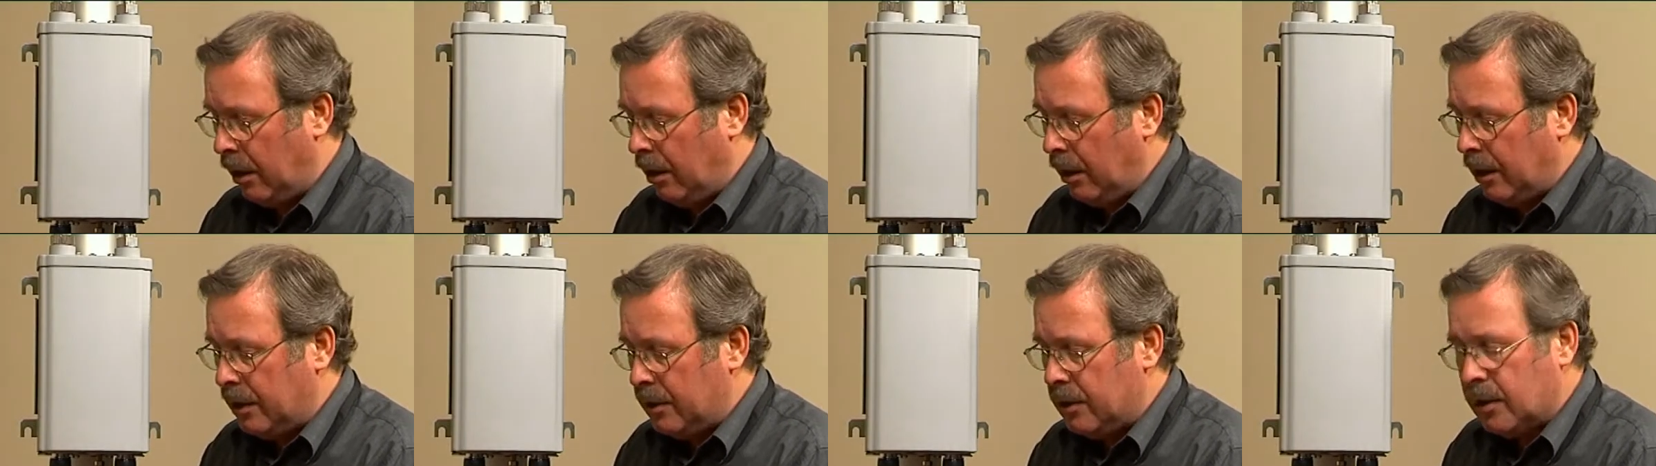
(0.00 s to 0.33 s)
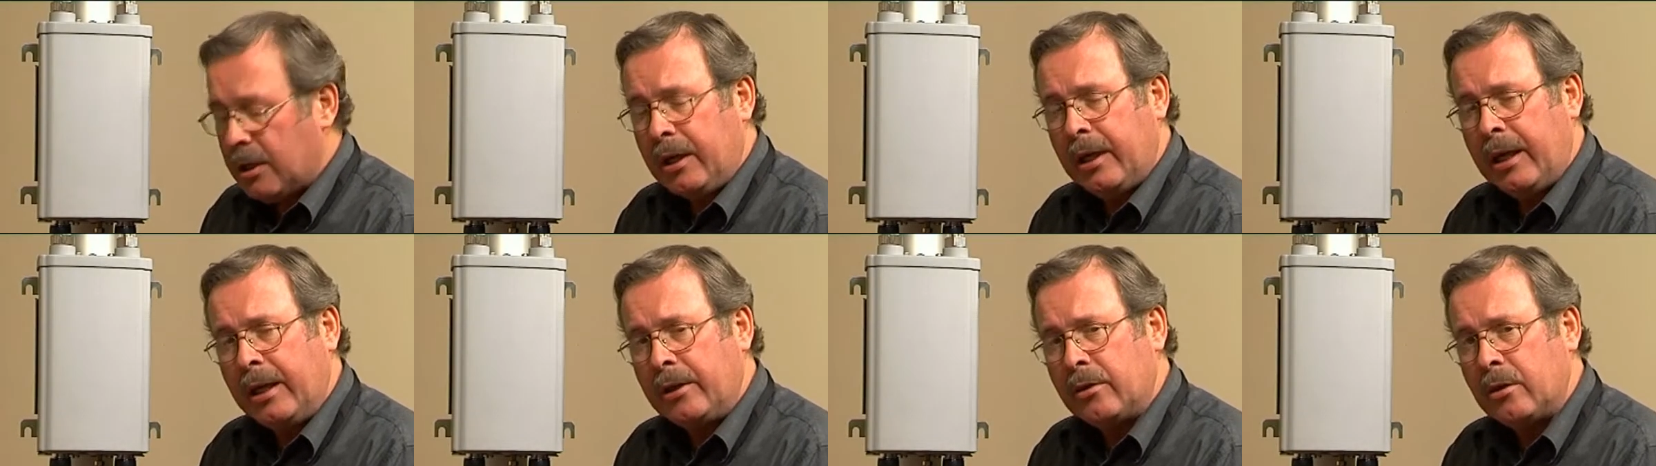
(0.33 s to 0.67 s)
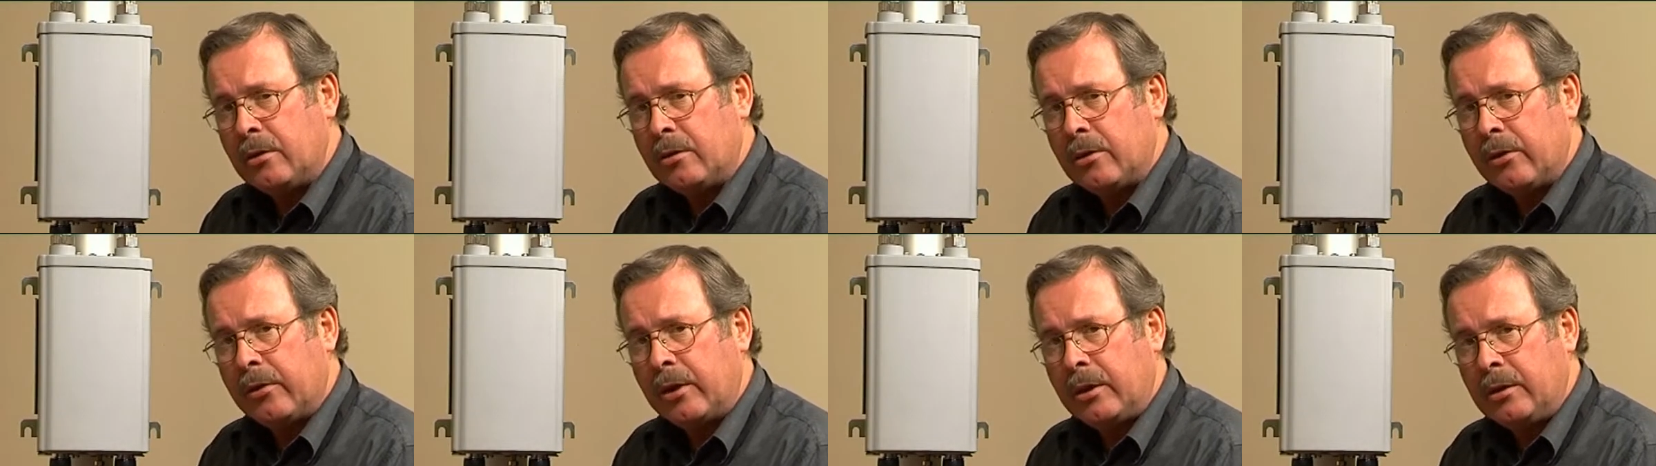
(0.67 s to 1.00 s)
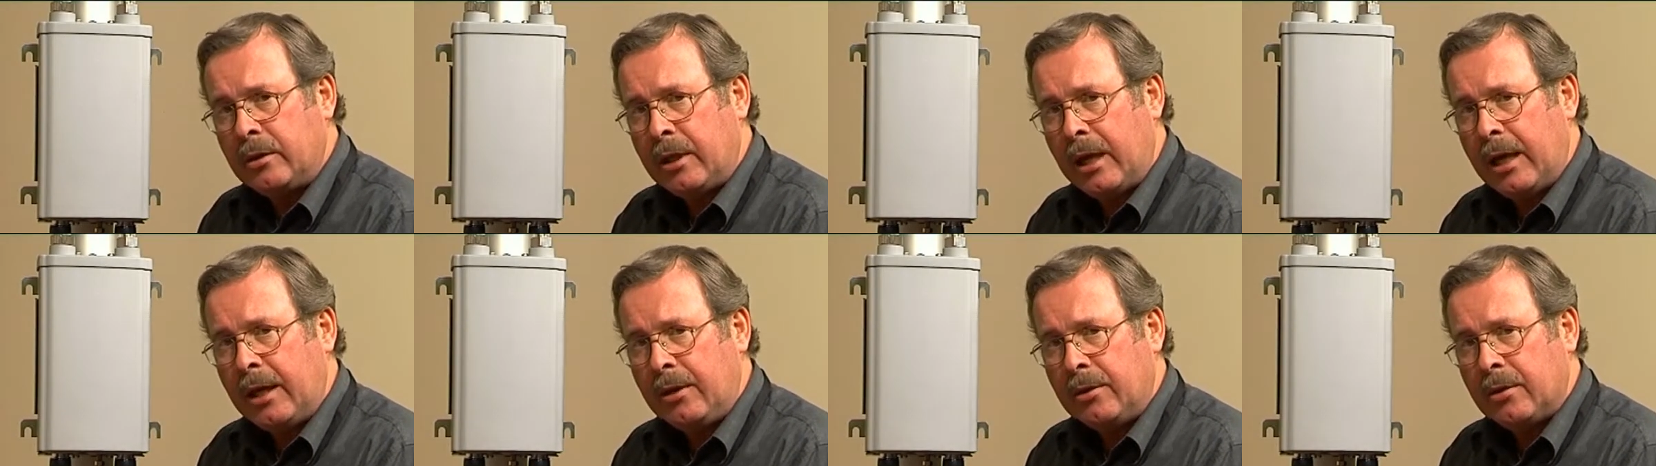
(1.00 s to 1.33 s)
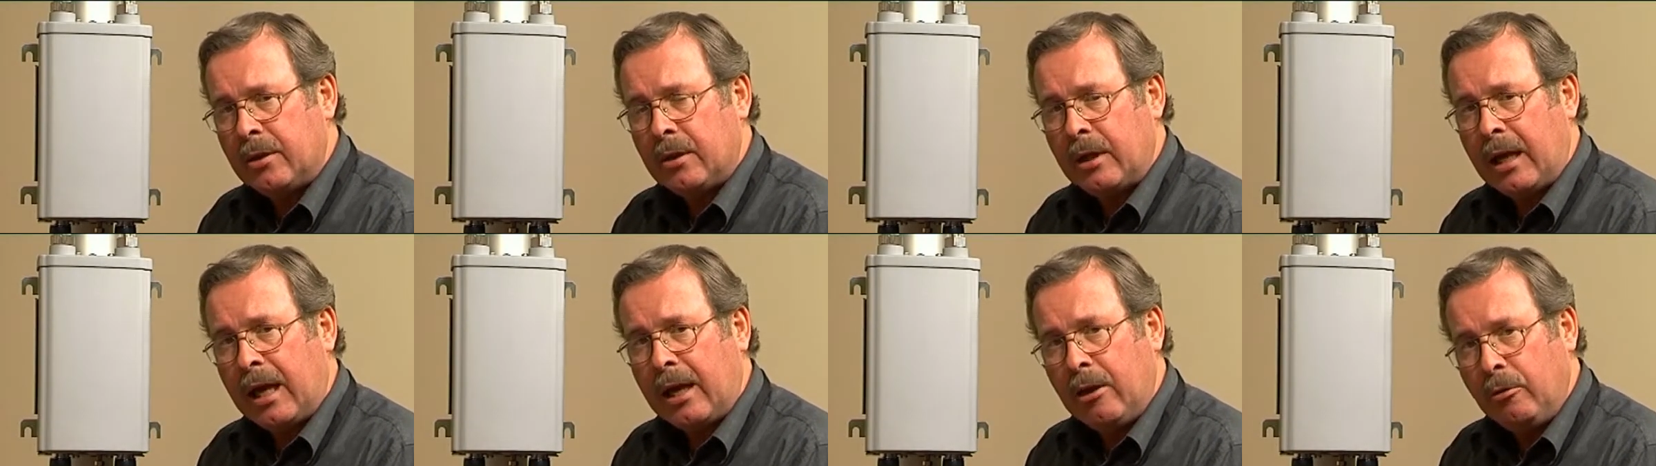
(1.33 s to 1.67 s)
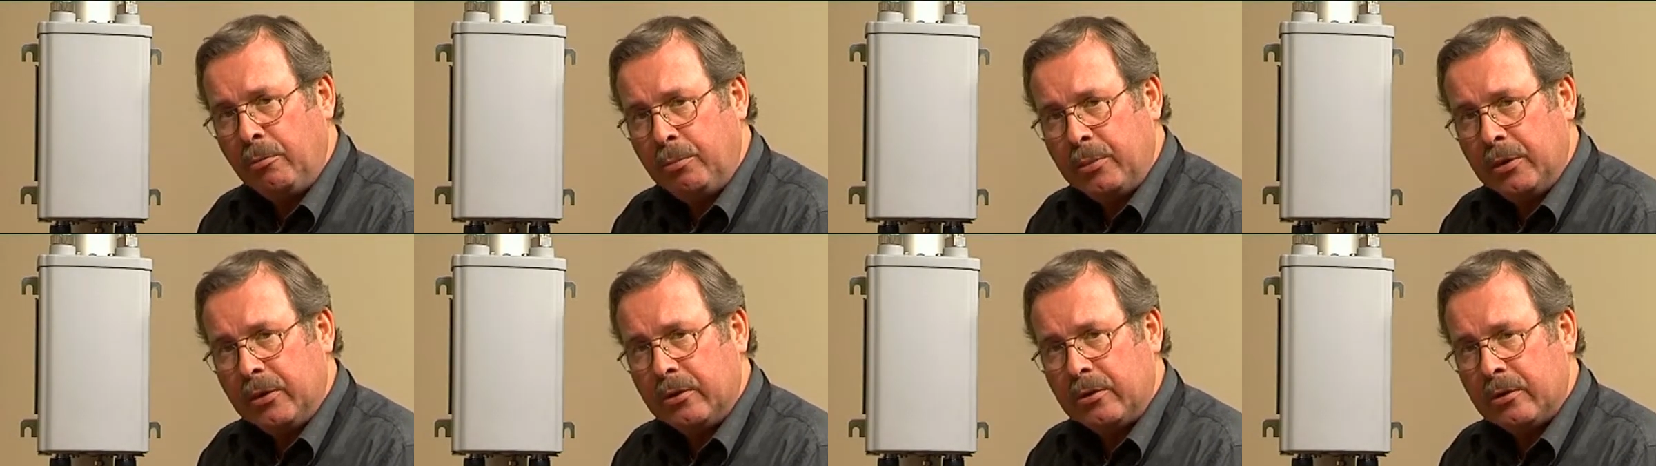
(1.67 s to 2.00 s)
is connected to the data
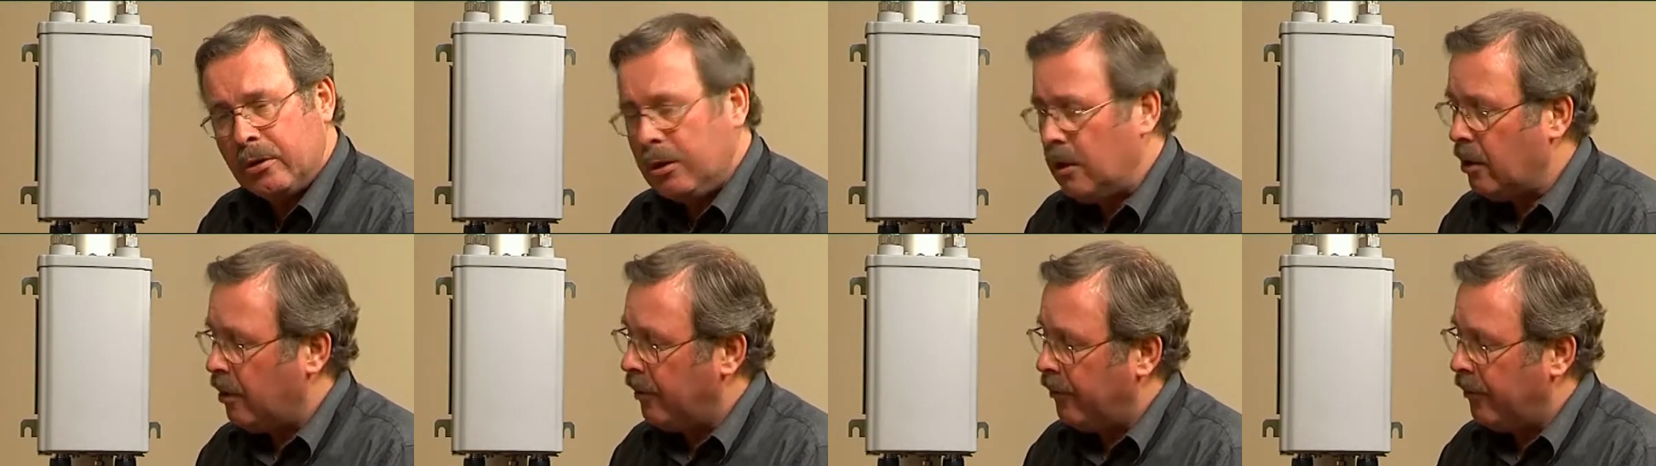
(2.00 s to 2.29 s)
output